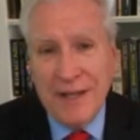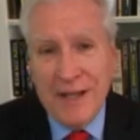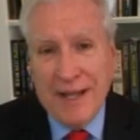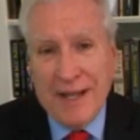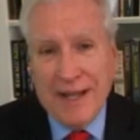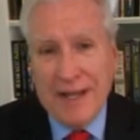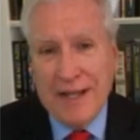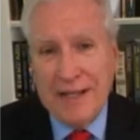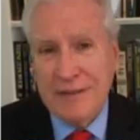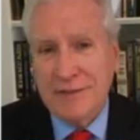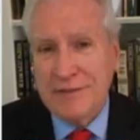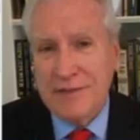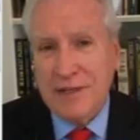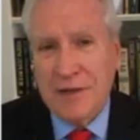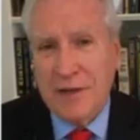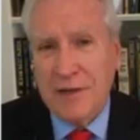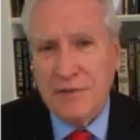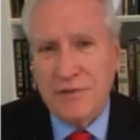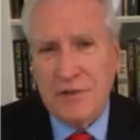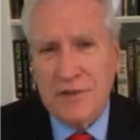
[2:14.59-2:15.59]
And
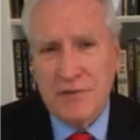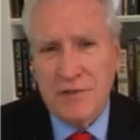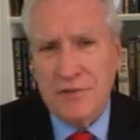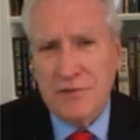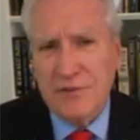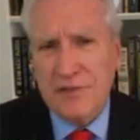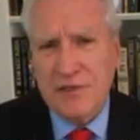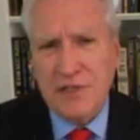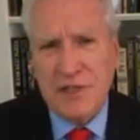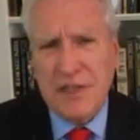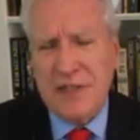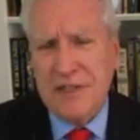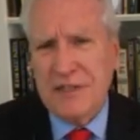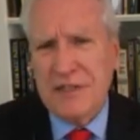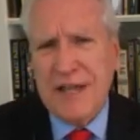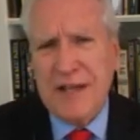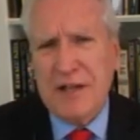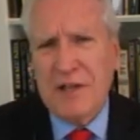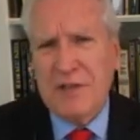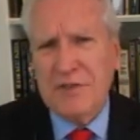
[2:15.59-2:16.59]
you see
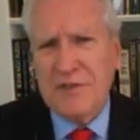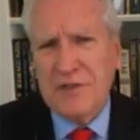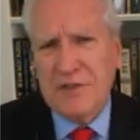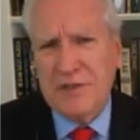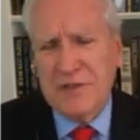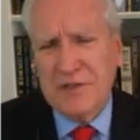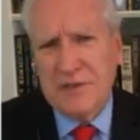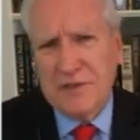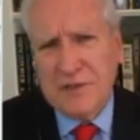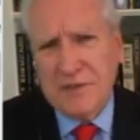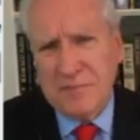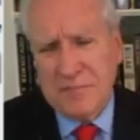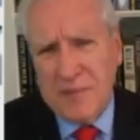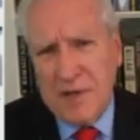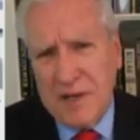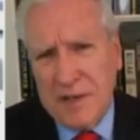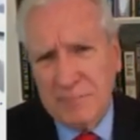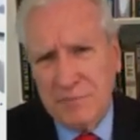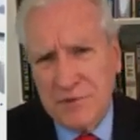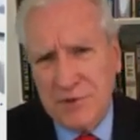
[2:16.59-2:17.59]
now the
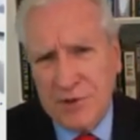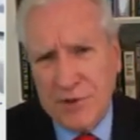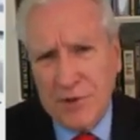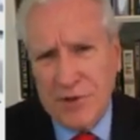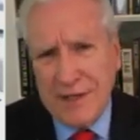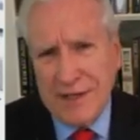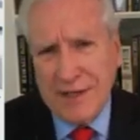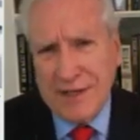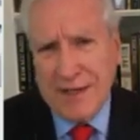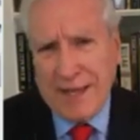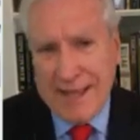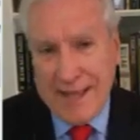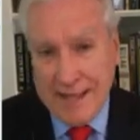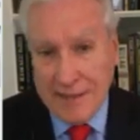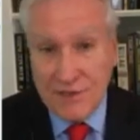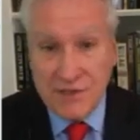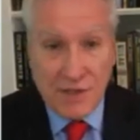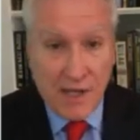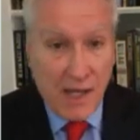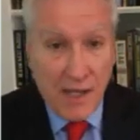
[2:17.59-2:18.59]
mob turning
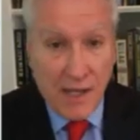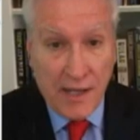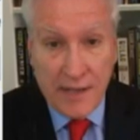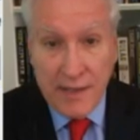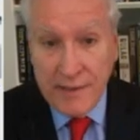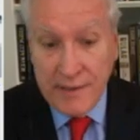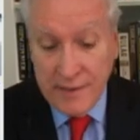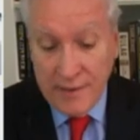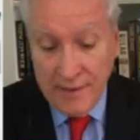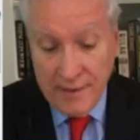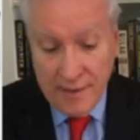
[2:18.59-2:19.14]
anti